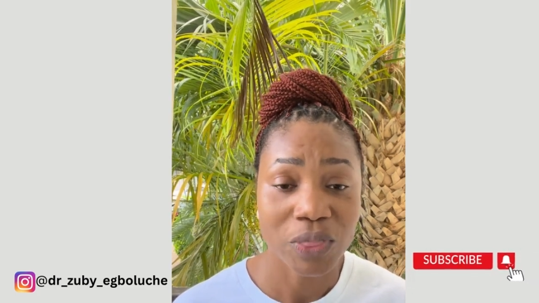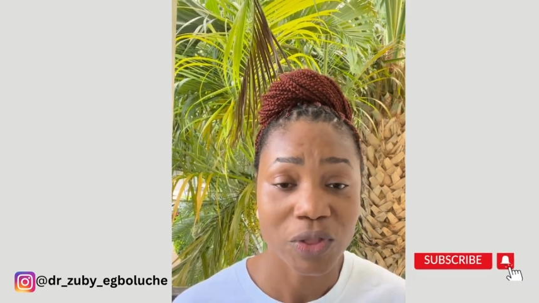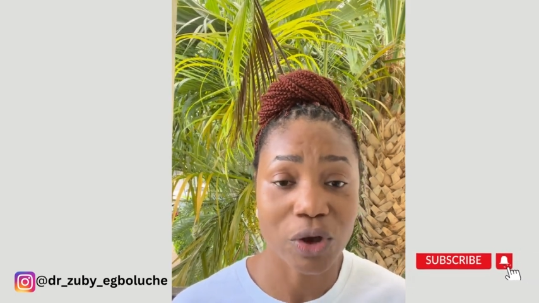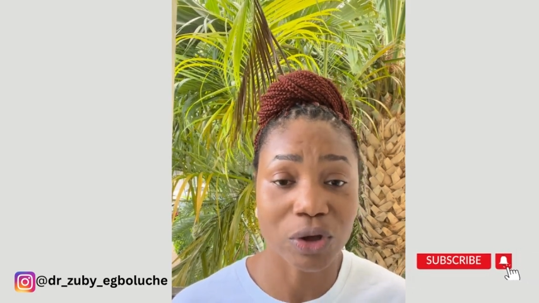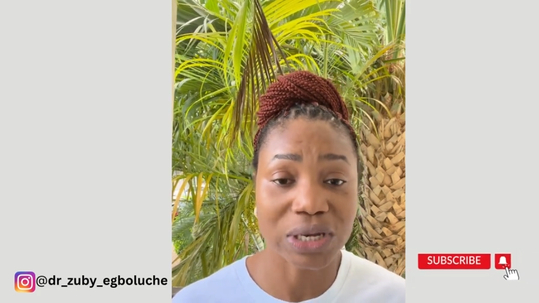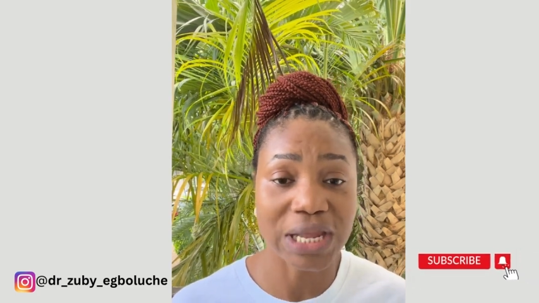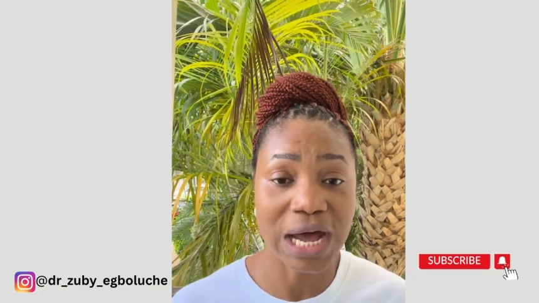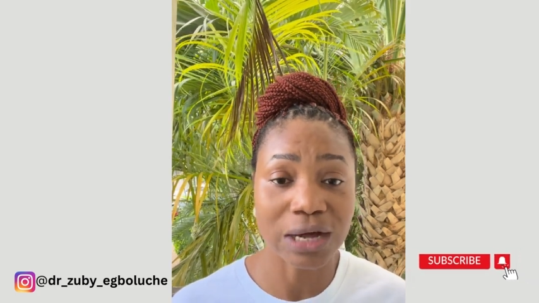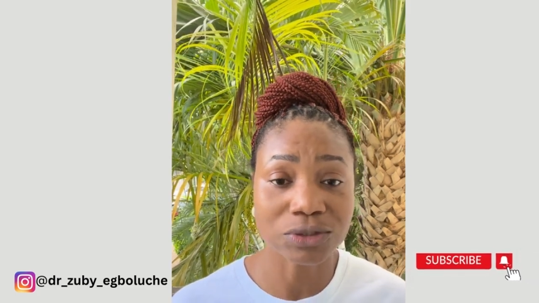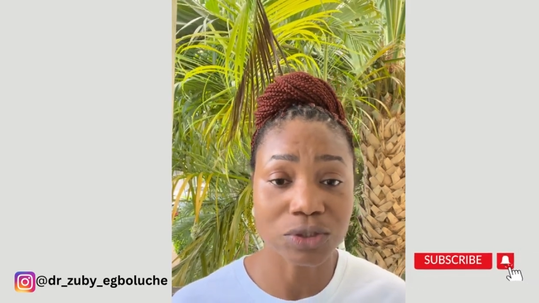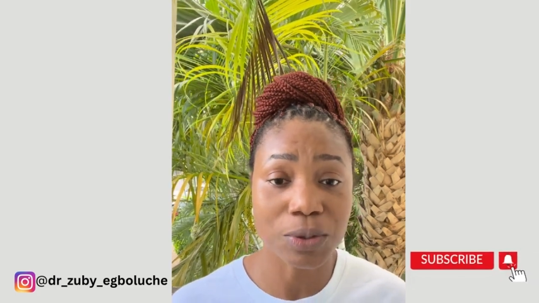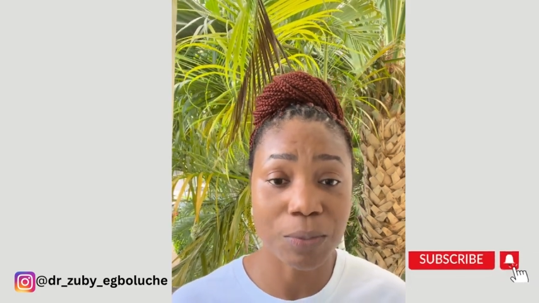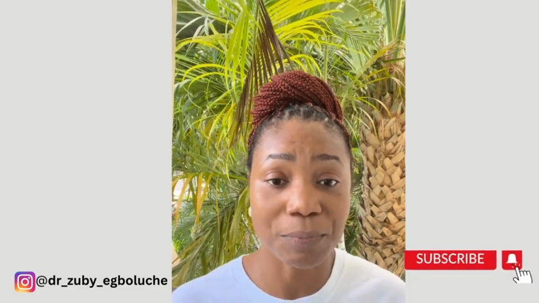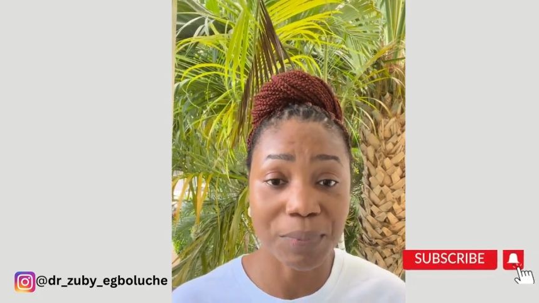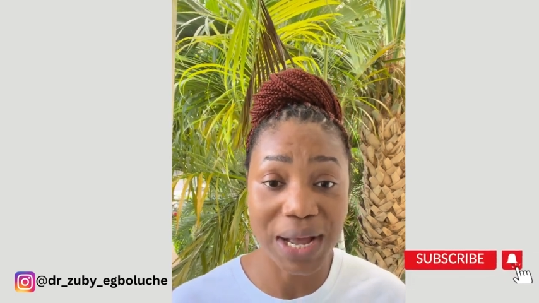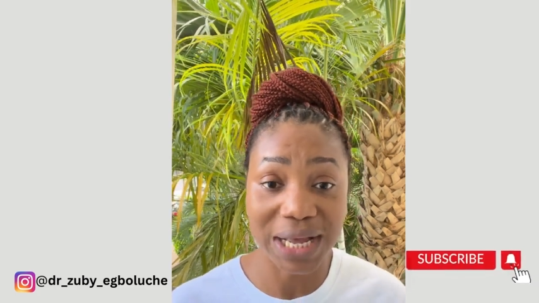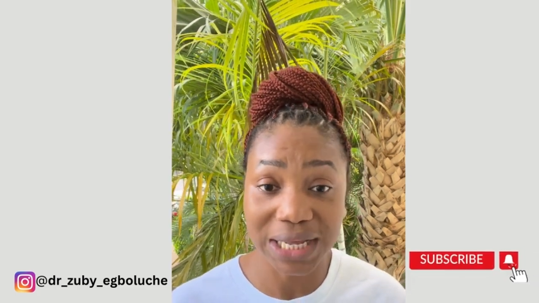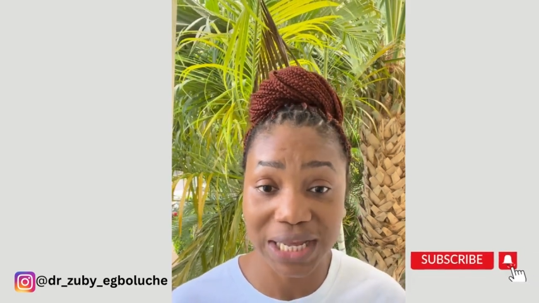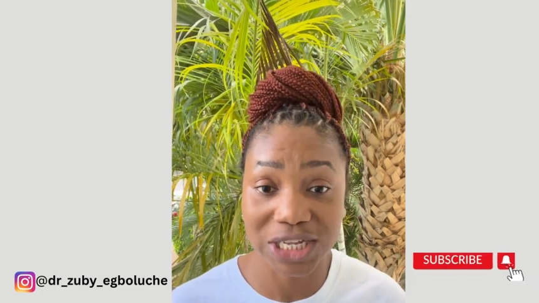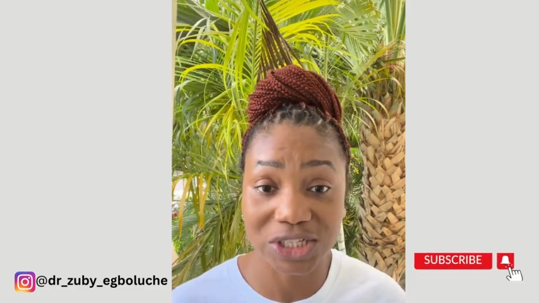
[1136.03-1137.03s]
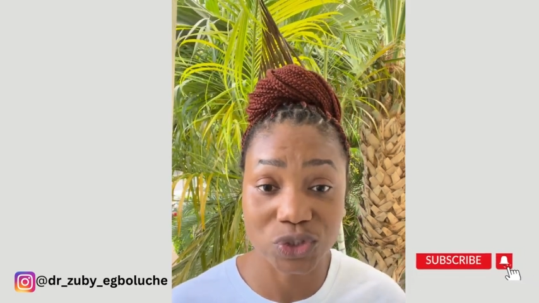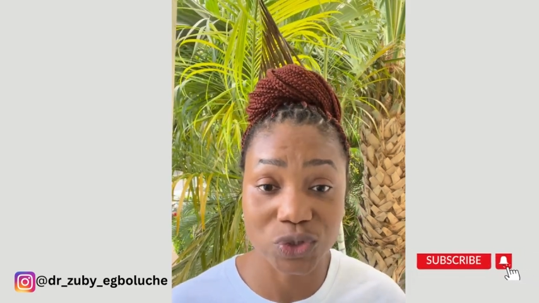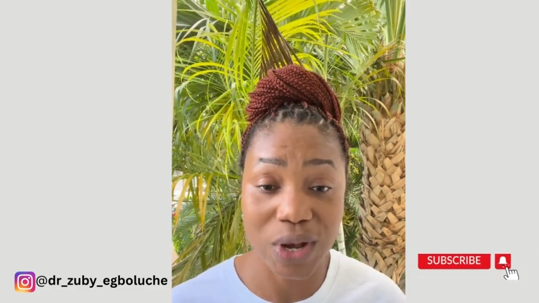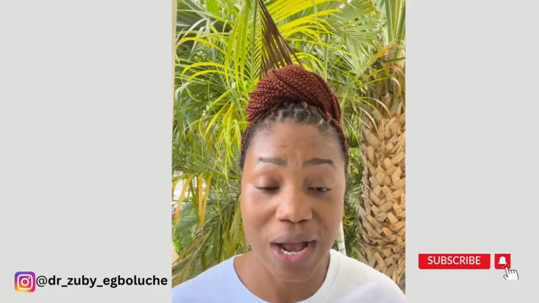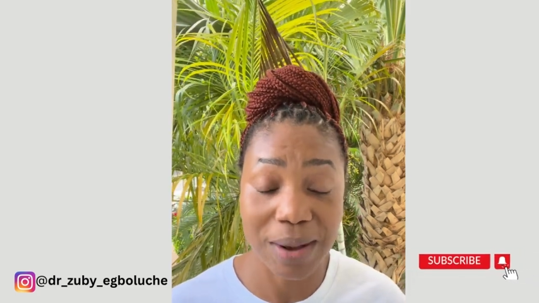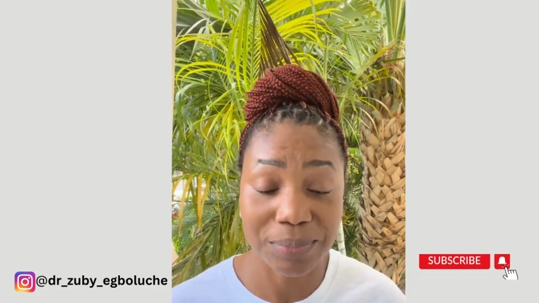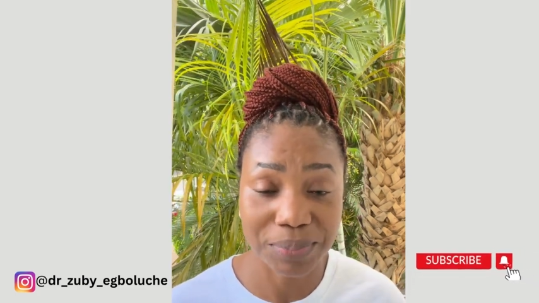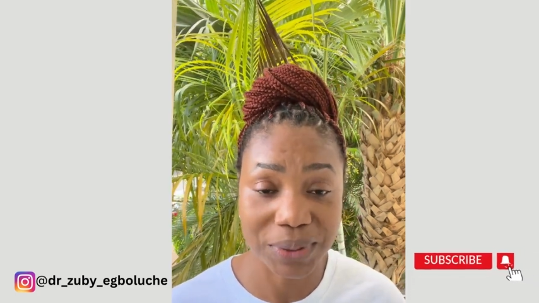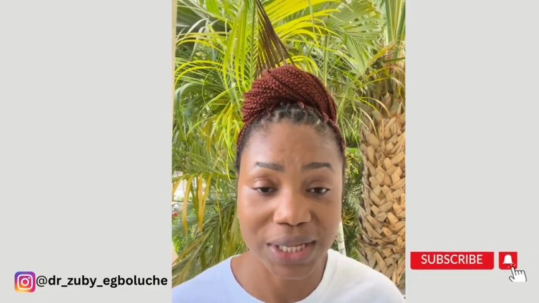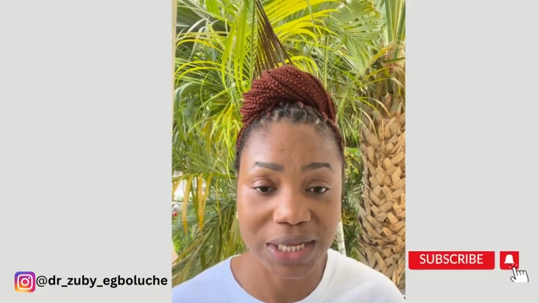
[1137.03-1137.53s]
on how to package your
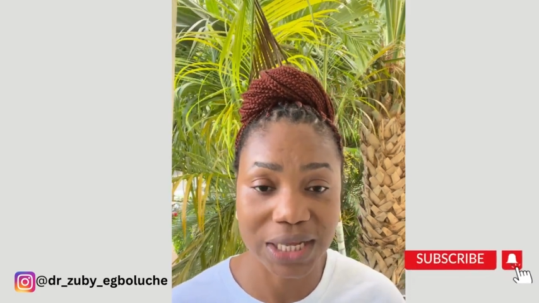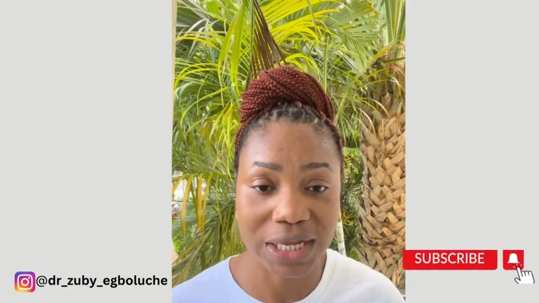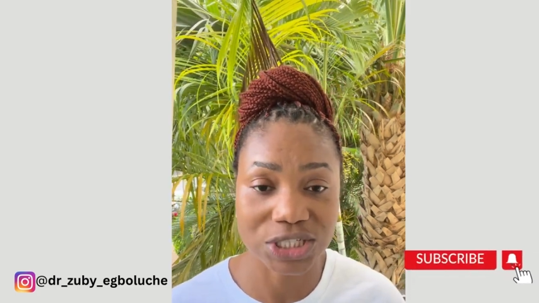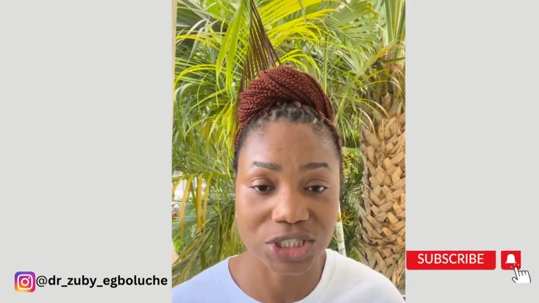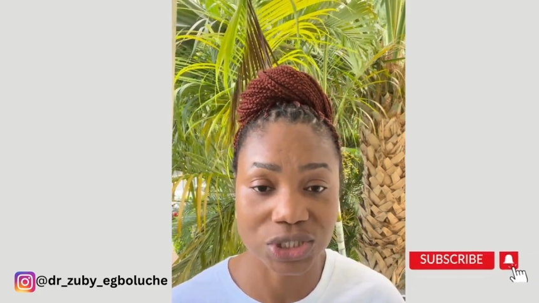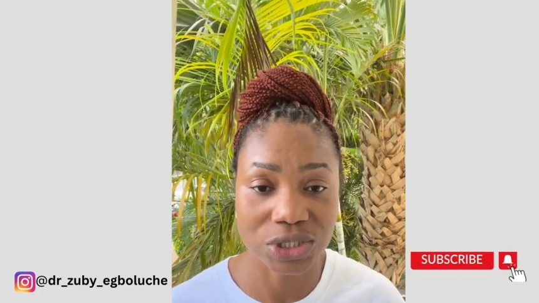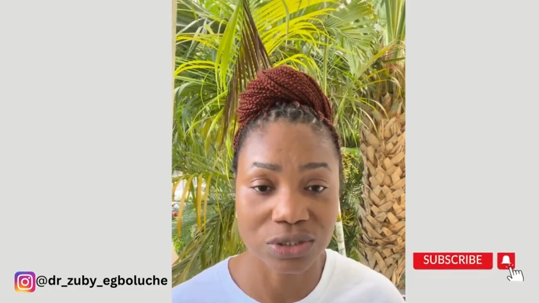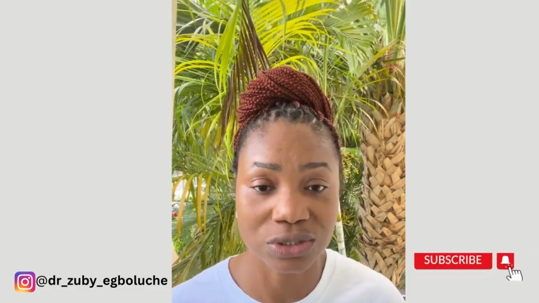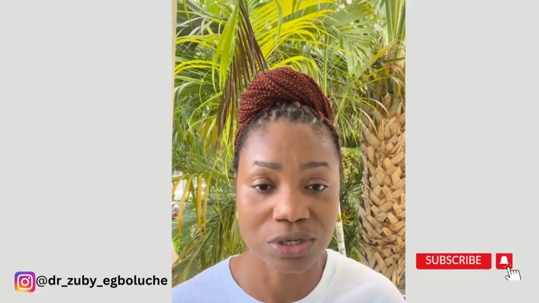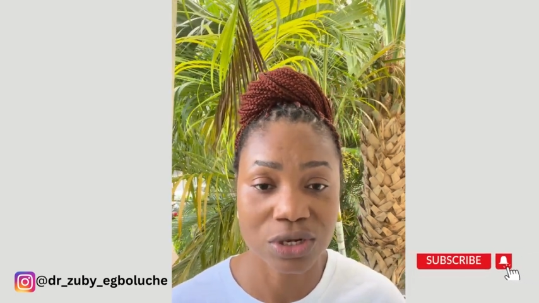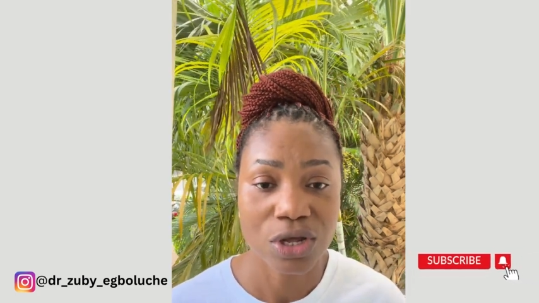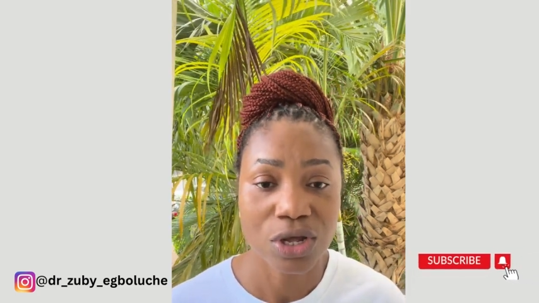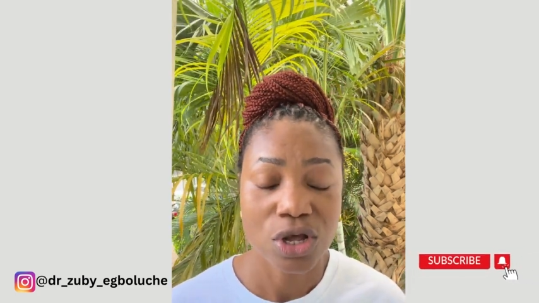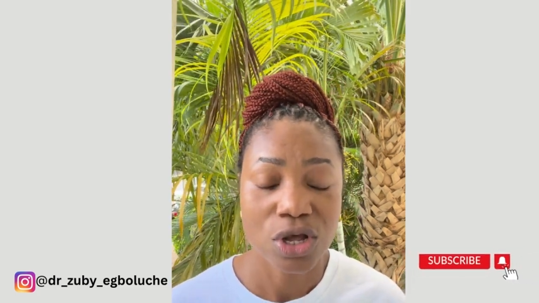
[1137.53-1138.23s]
application,